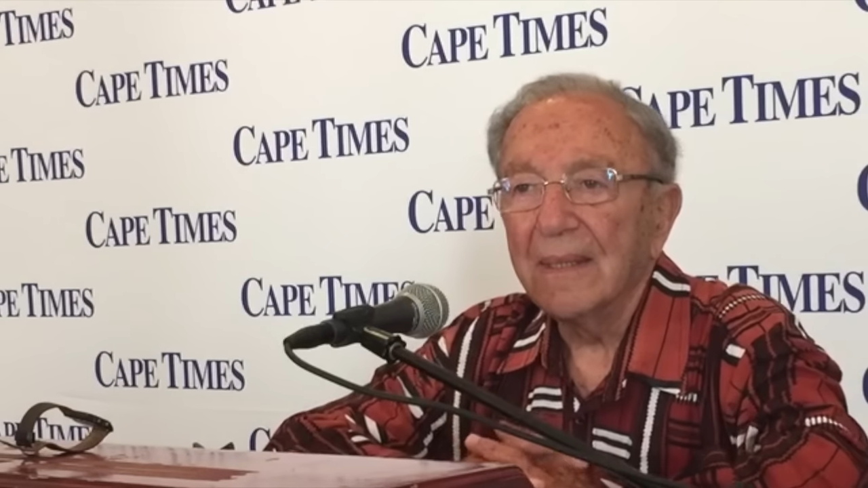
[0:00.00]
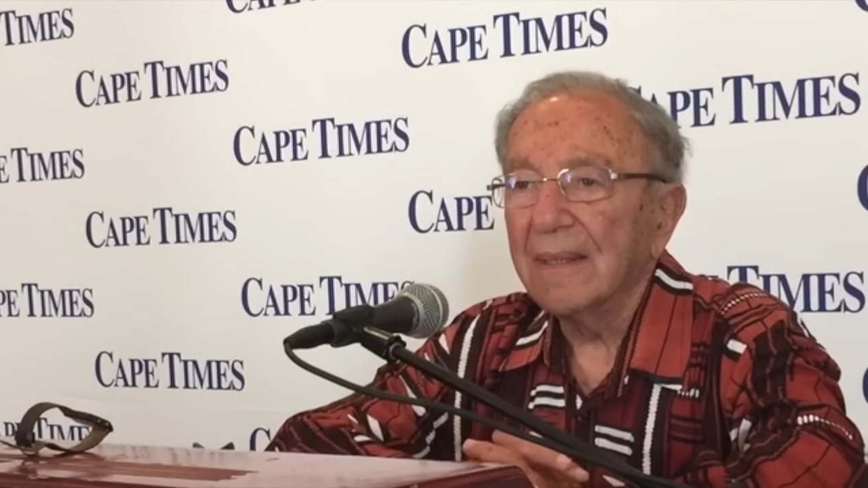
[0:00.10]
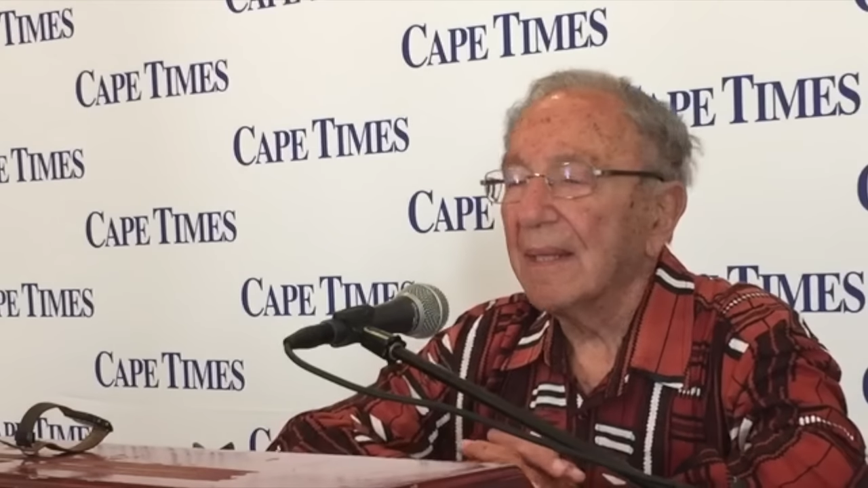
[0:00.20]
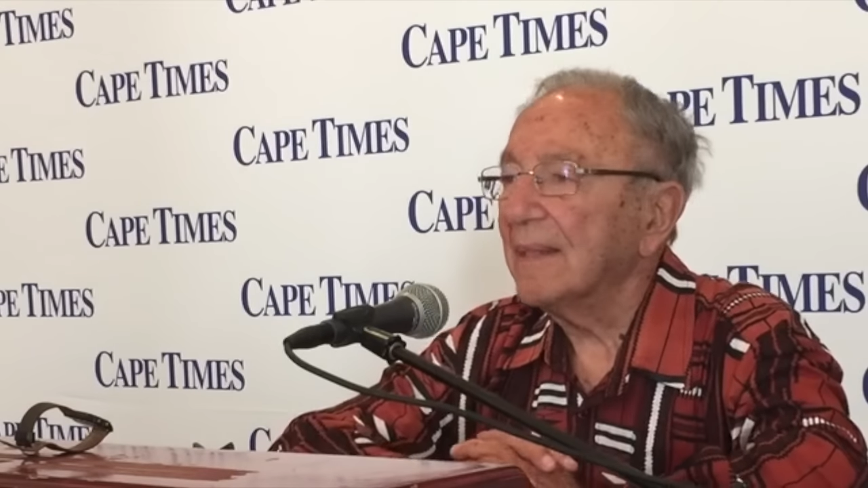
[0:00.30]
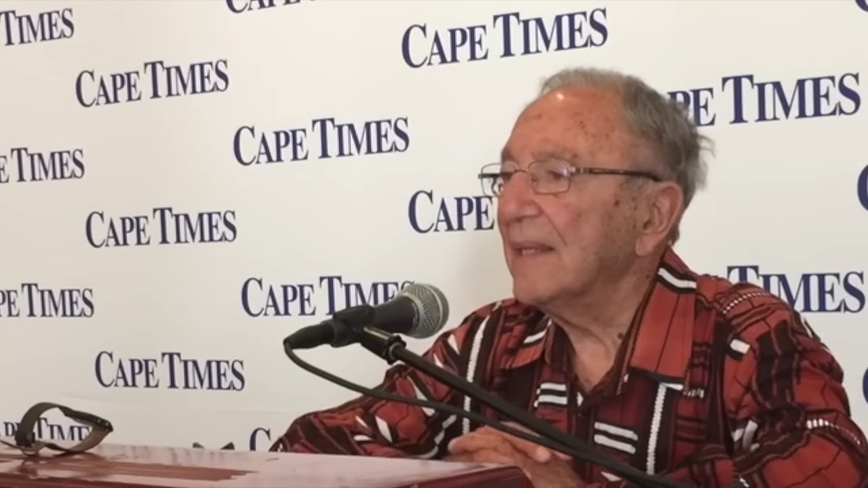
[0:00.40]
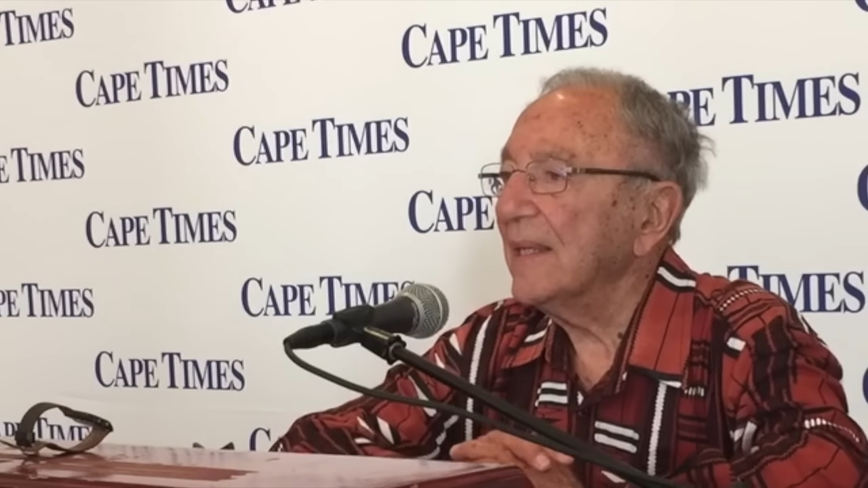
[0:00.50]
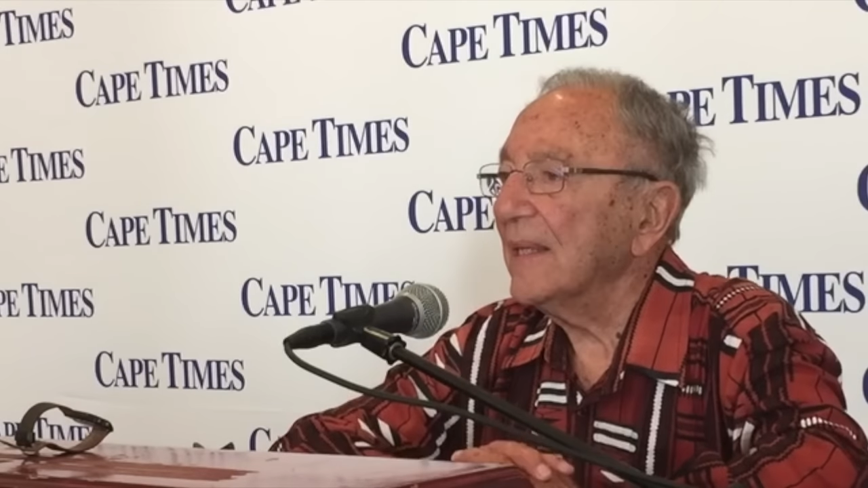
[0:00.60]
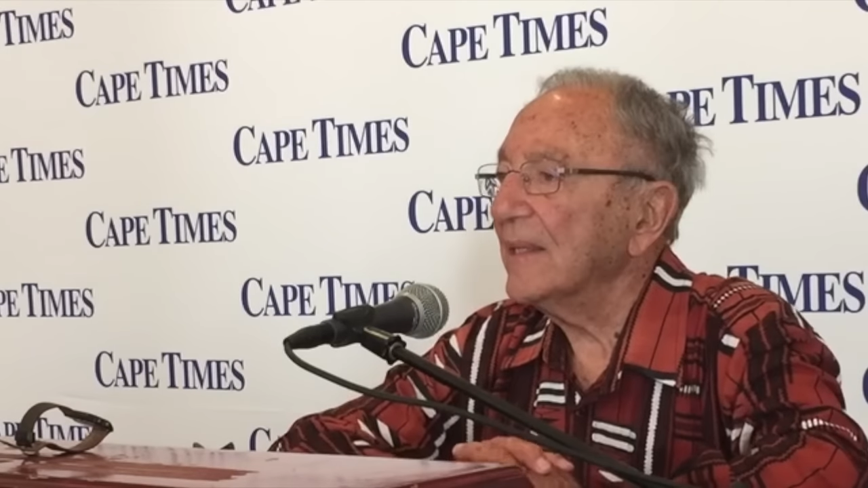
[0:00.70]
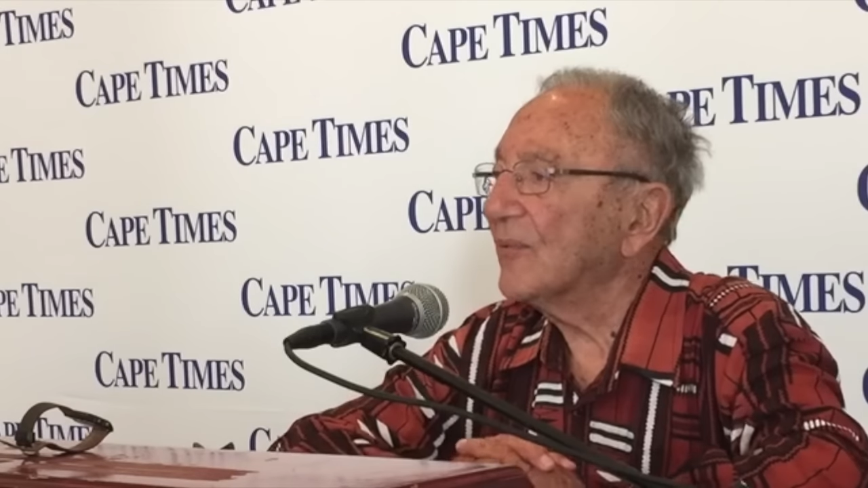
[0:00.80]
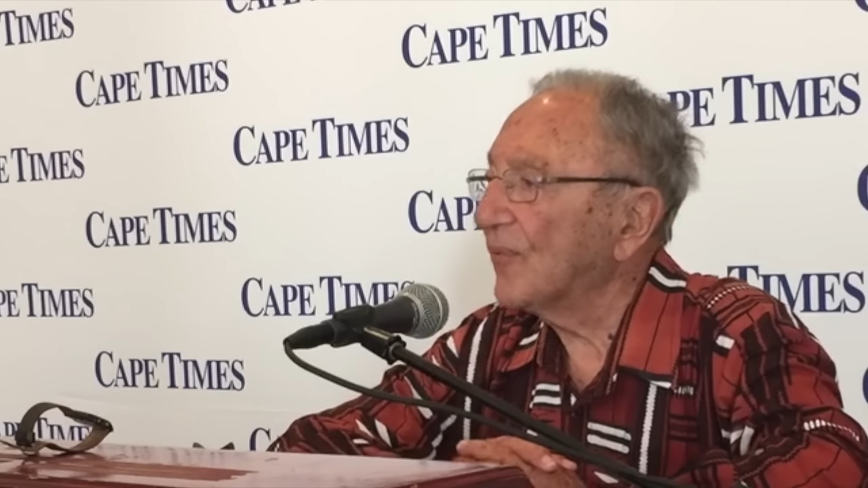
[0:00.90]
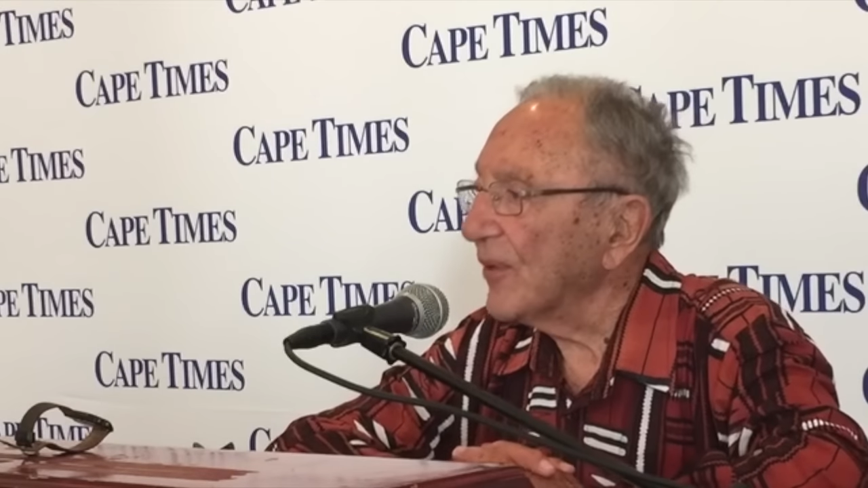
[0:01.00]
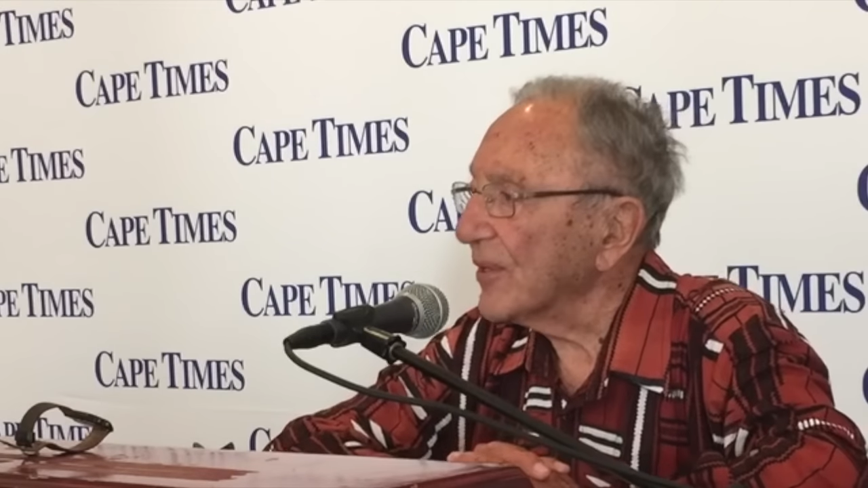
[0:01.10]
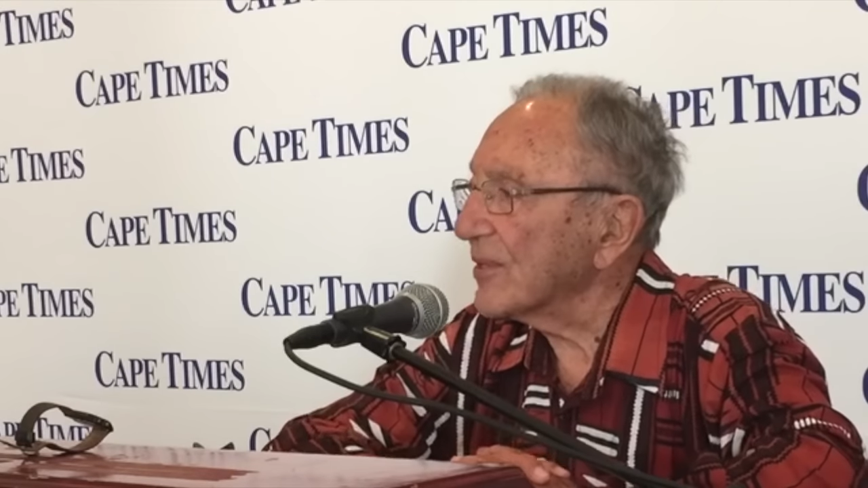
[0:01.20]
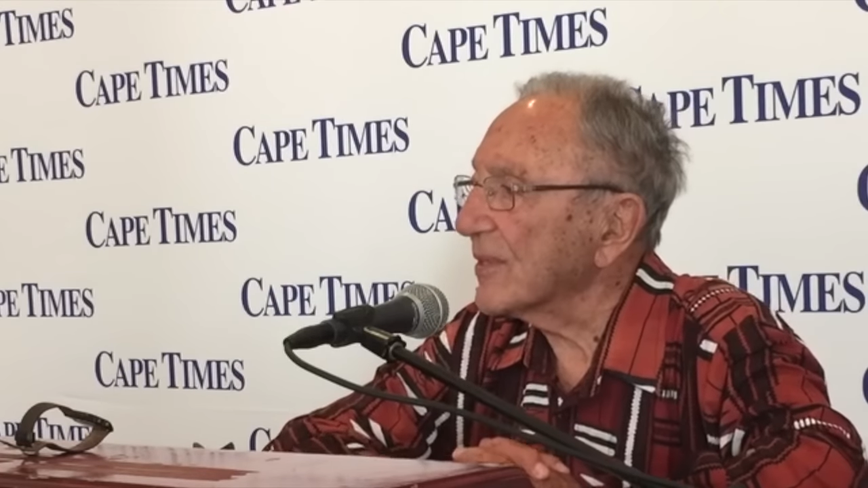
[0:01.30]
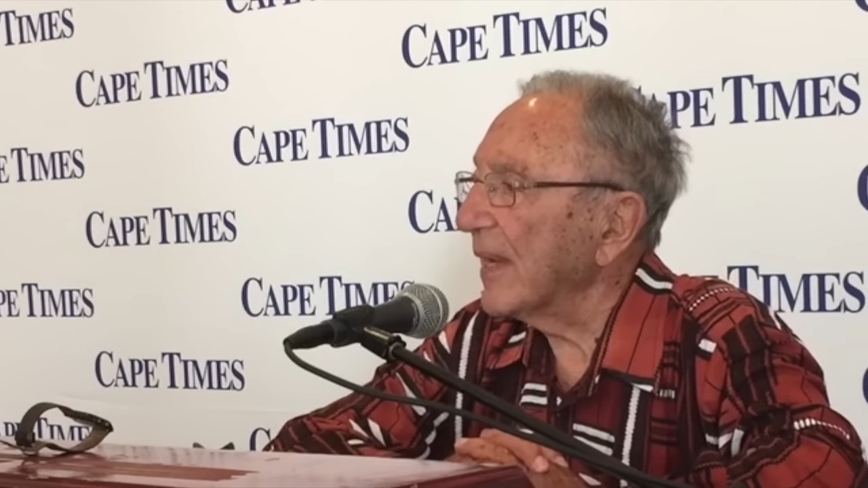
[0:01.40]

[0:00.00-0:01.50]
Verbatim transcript: that he is first